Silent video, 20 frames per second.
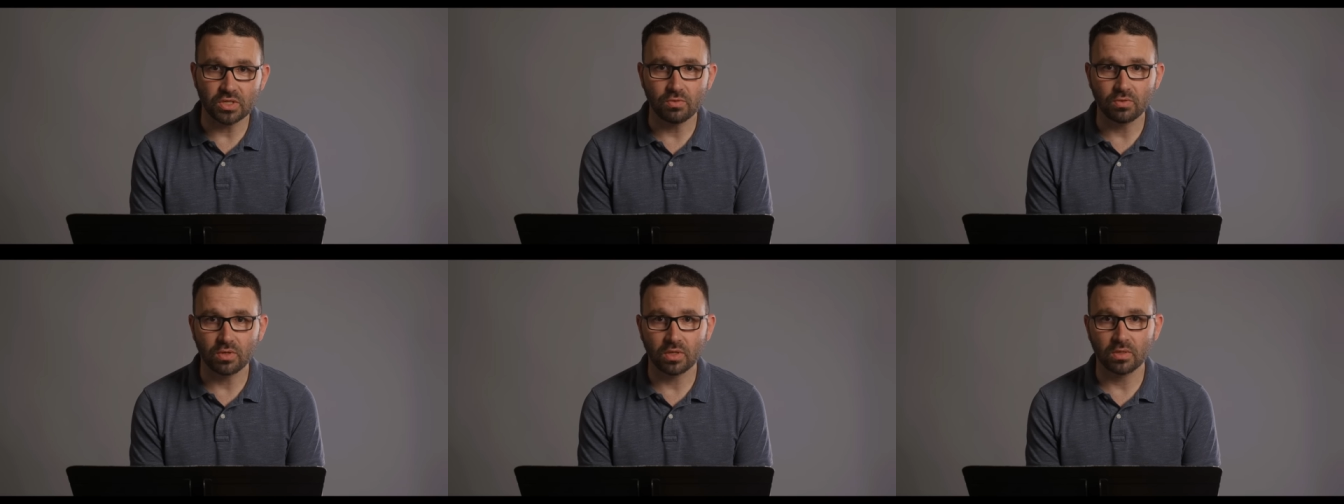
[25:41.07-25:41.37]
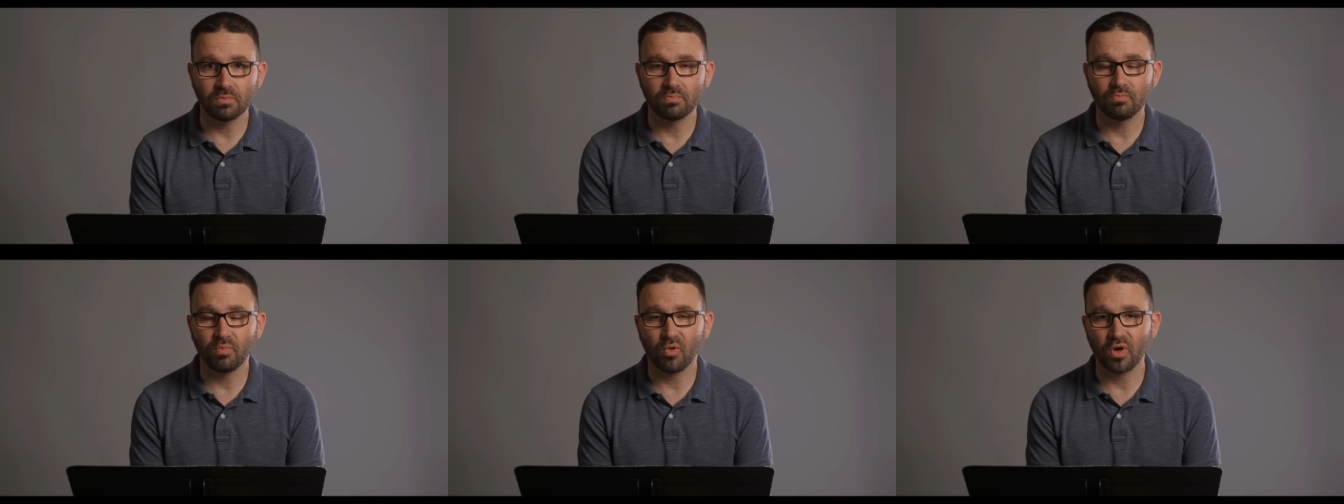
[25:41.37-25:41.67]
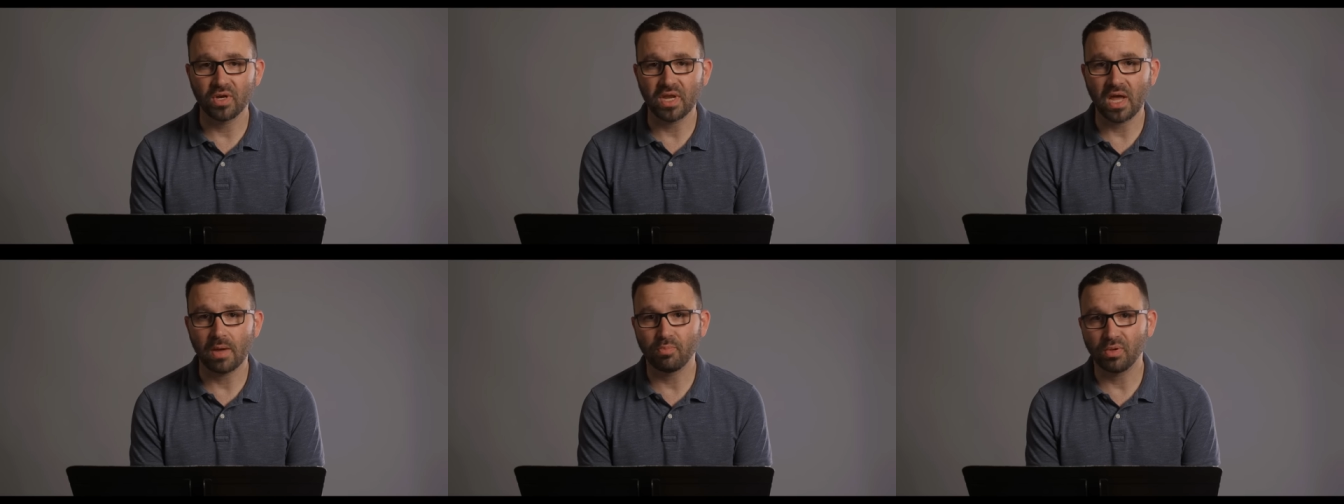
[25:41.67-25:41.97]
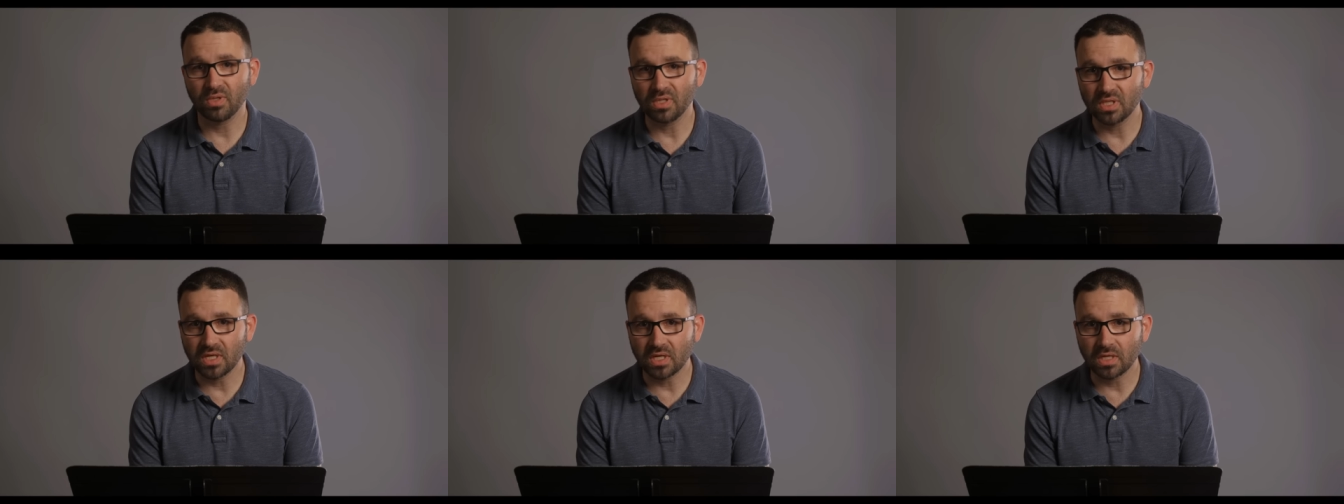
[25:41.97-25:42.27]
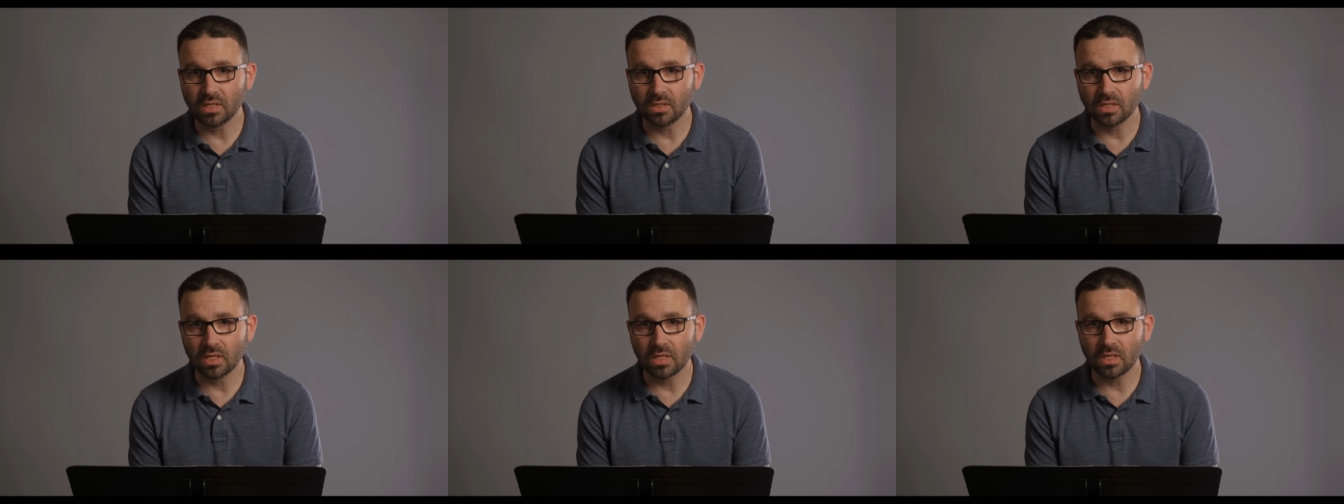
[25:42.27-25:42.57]
you could point out
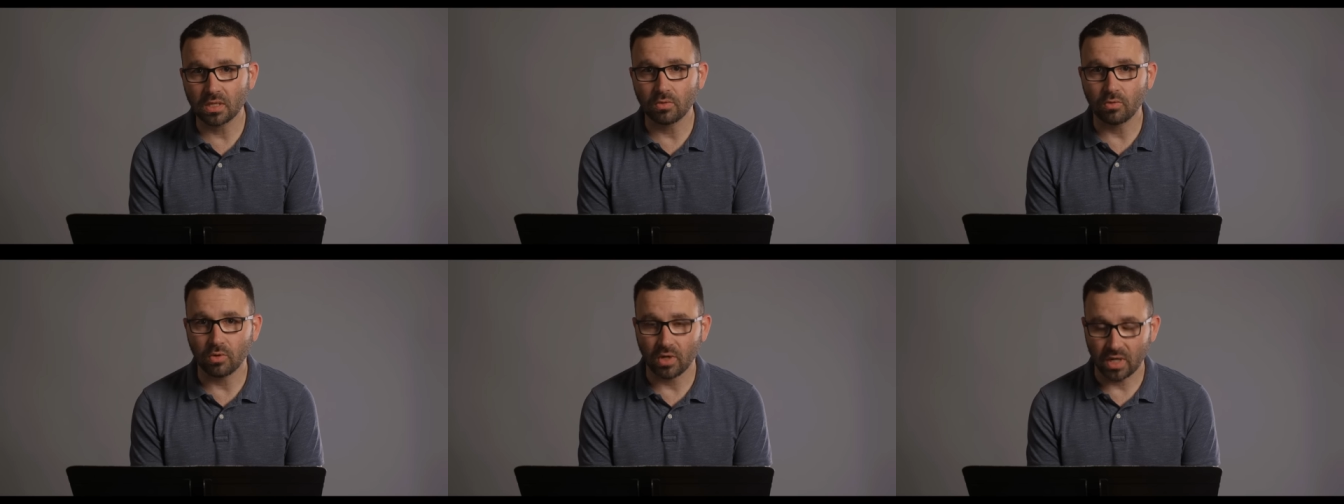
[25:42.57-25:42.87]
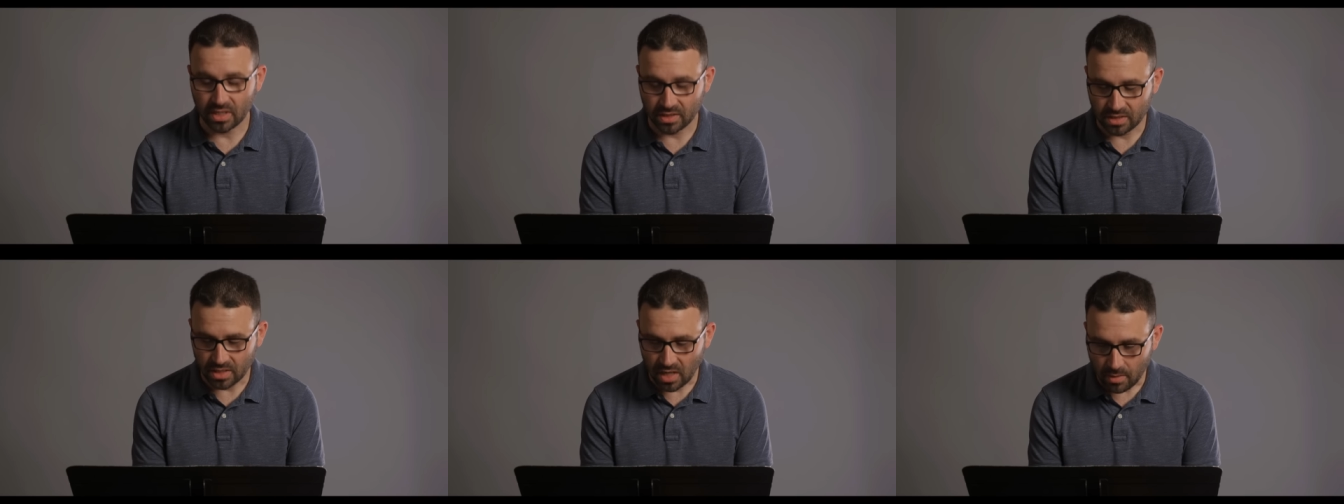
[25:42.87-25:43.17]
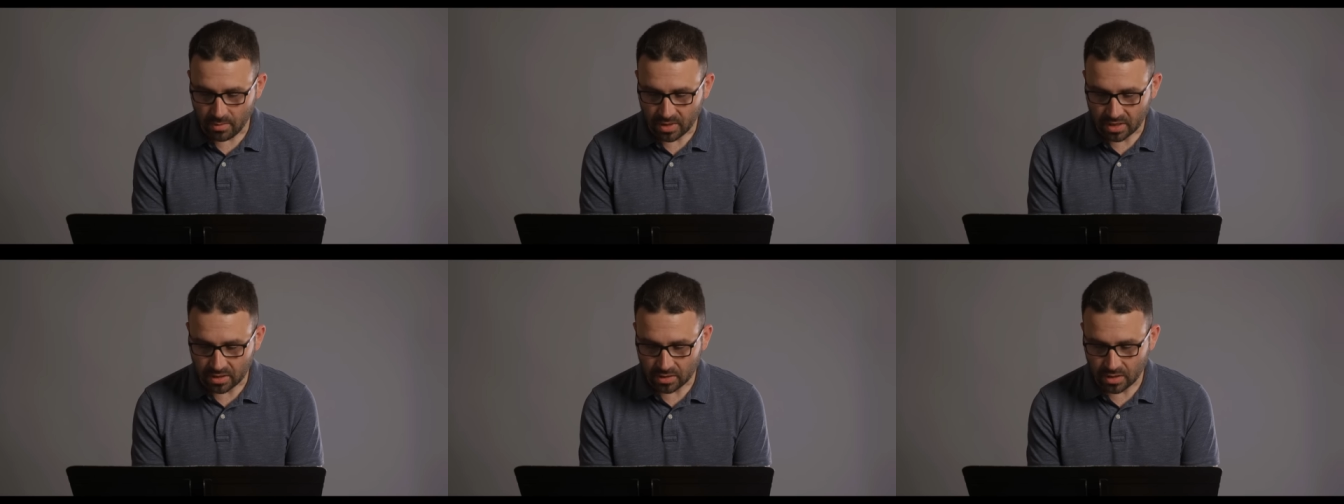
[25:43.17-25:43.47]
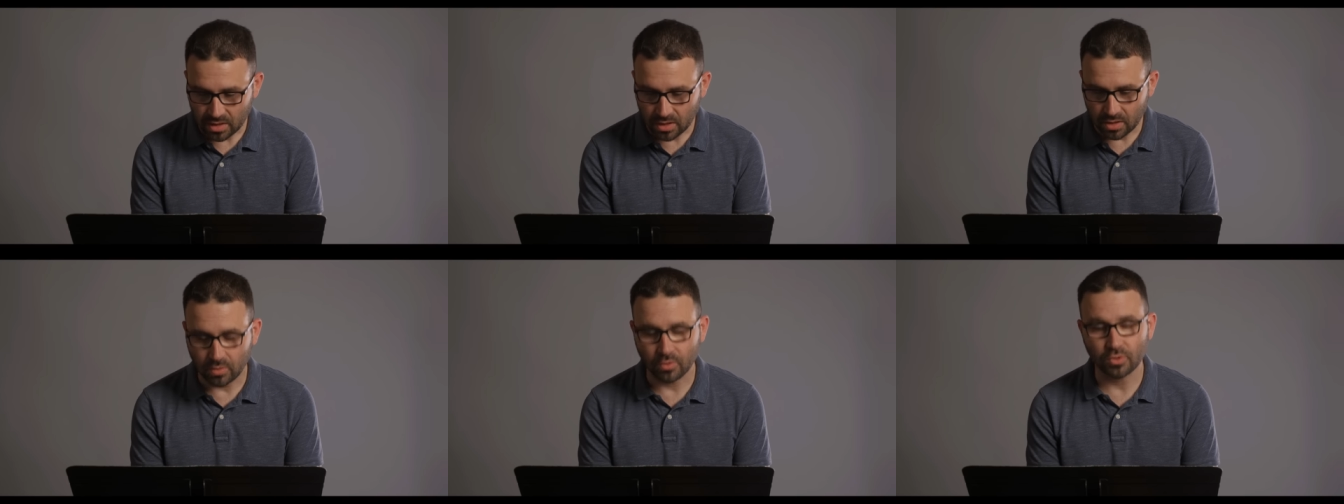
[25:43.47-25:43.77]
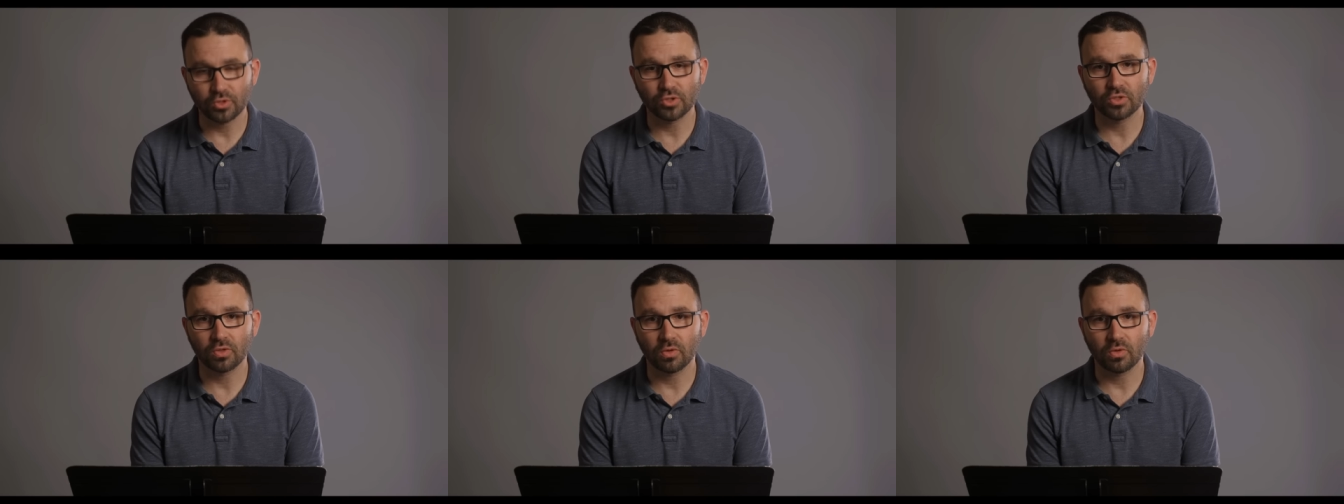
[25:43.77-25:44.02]
politically or economically or,